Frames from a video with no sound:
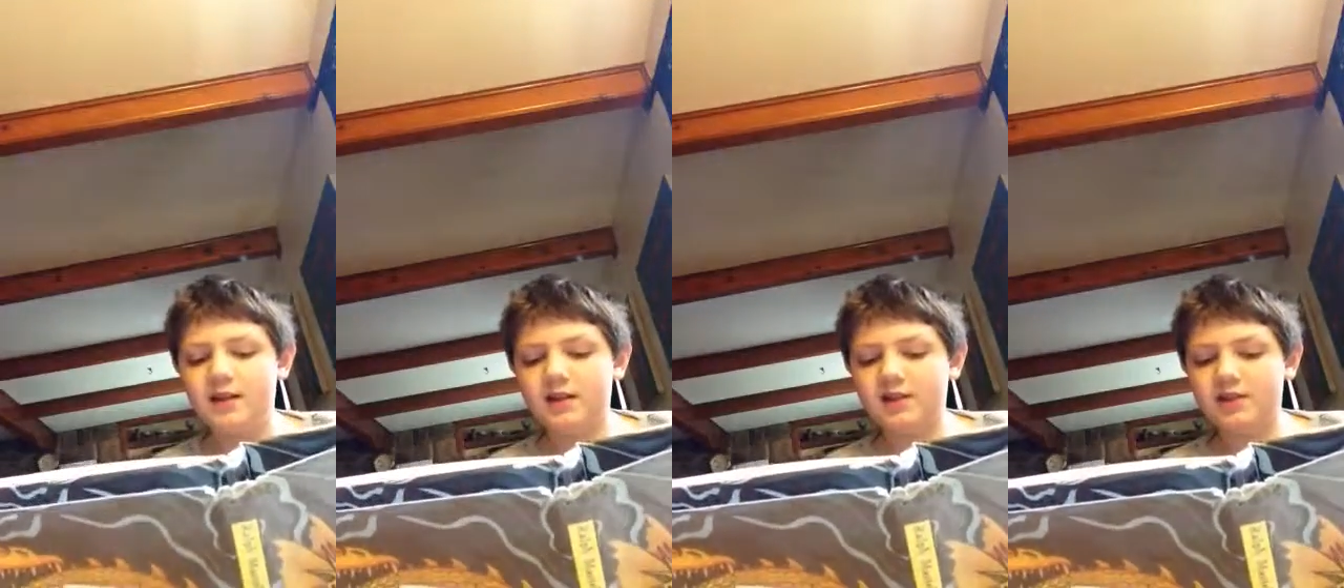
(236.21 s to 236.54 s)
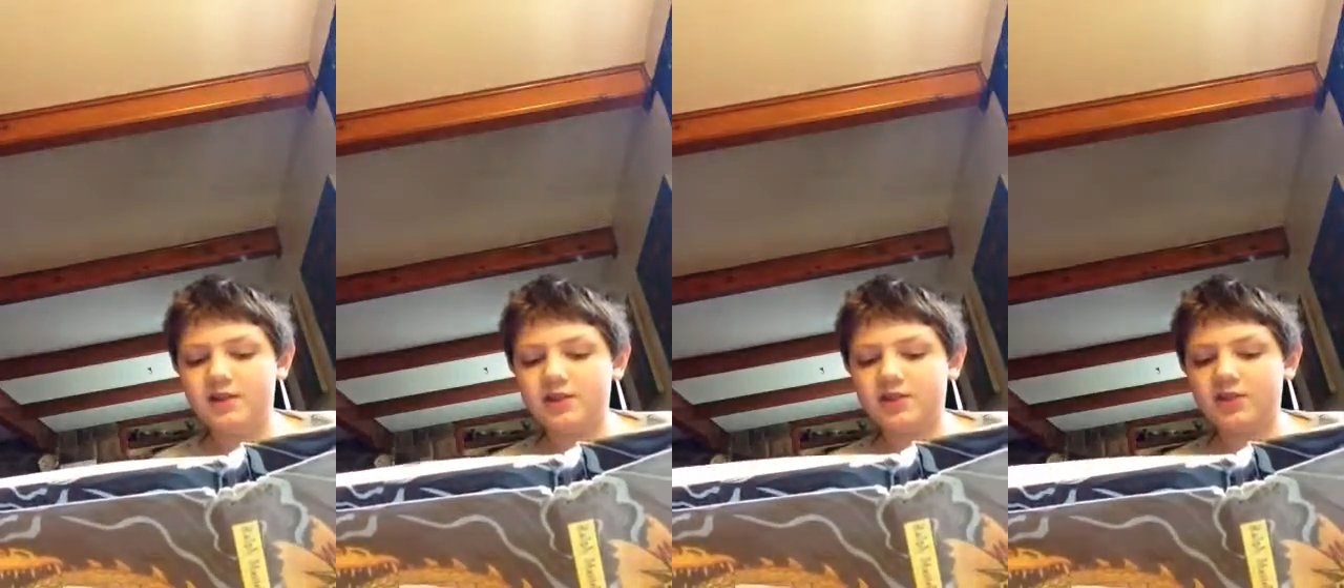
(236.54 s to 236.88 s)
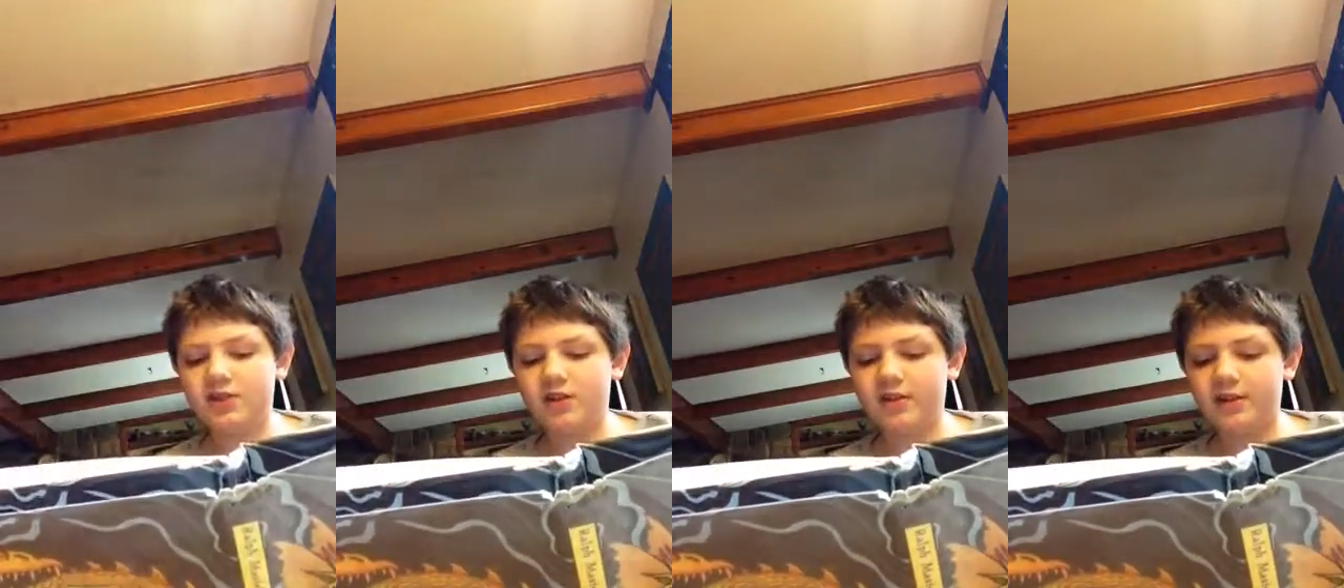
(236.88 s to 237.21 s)

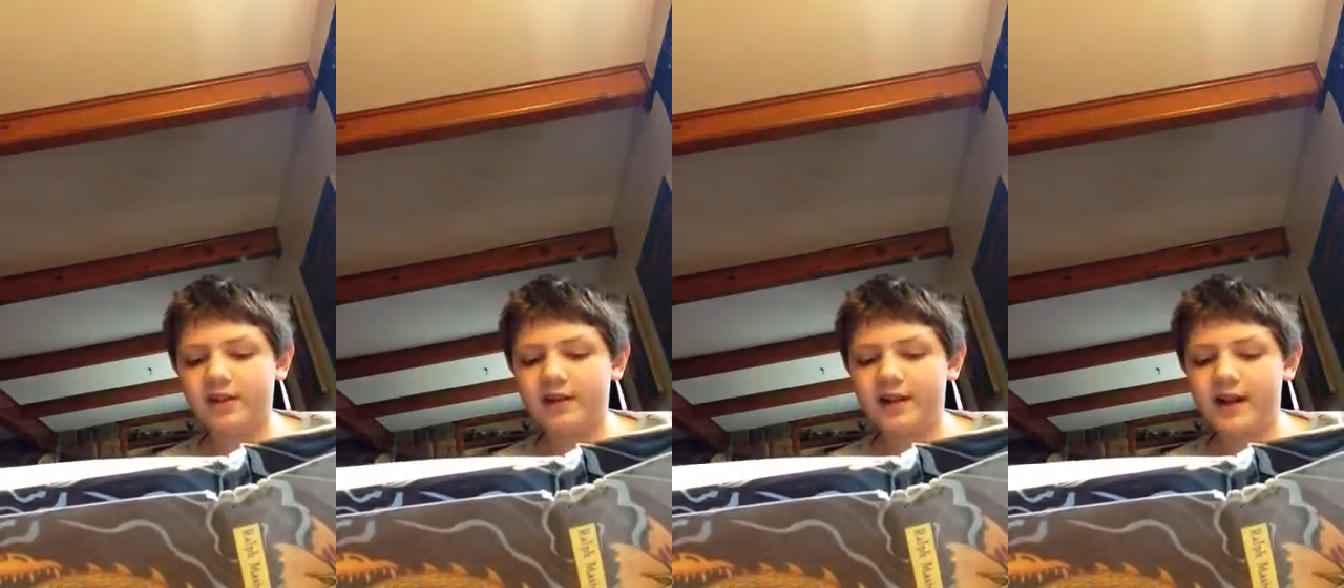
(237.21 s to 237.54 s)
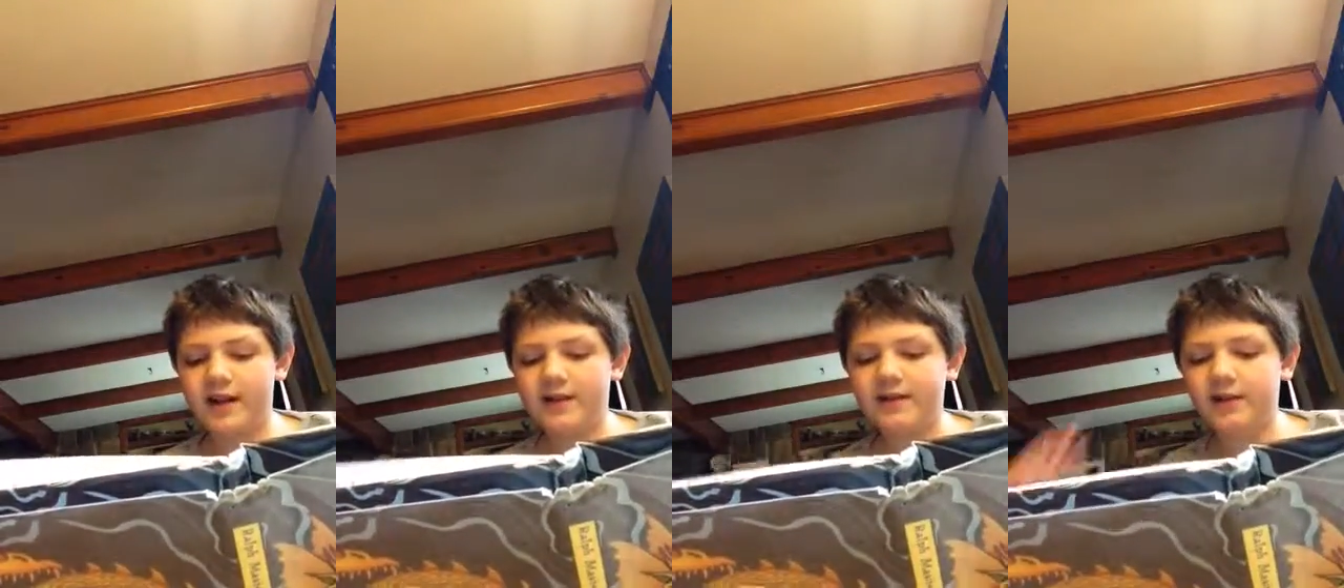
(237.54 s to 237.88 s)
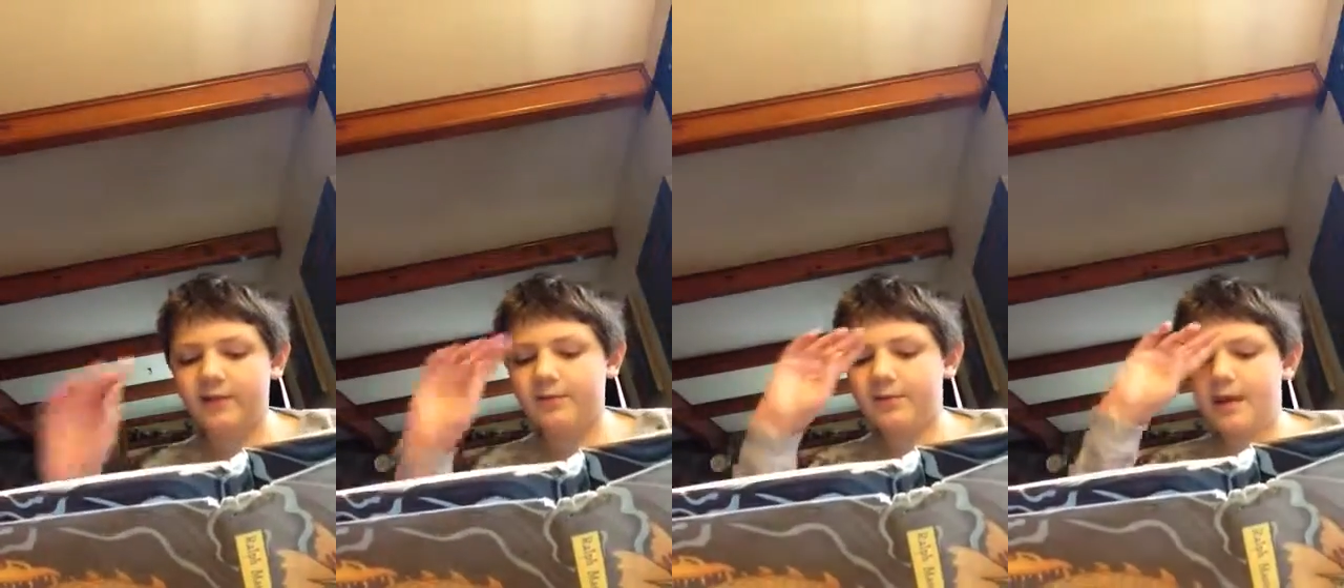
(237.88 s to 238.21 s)
Ishtar Gate
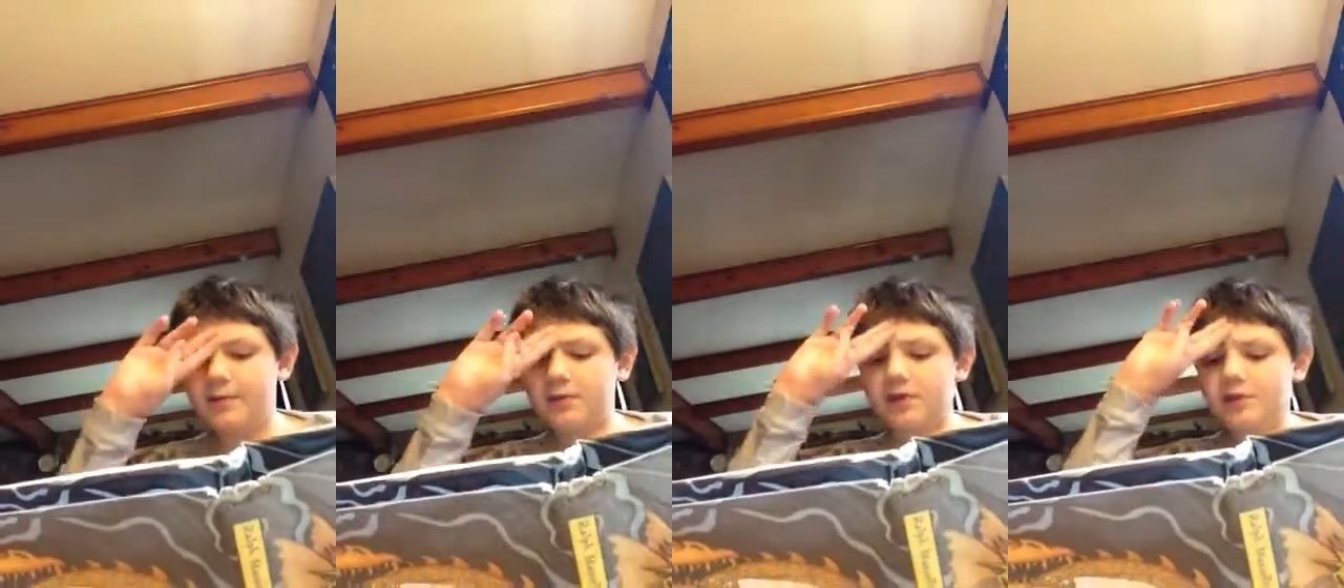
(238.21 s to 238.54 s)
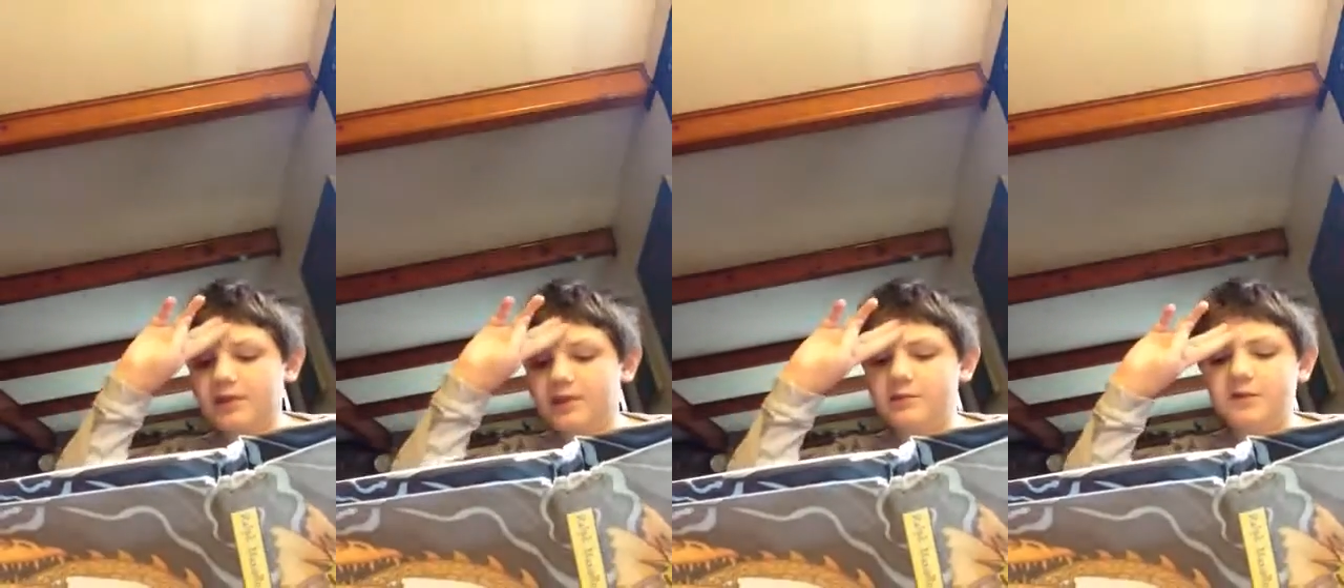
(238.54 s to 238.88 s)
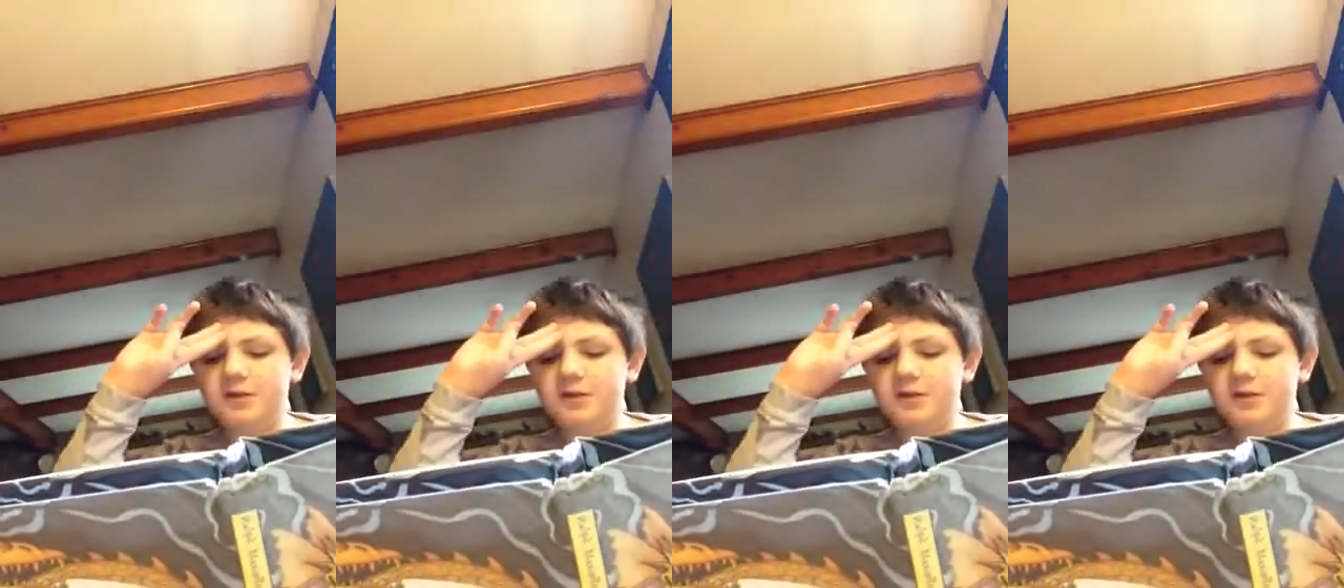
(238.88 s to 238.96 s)
of Babylonian,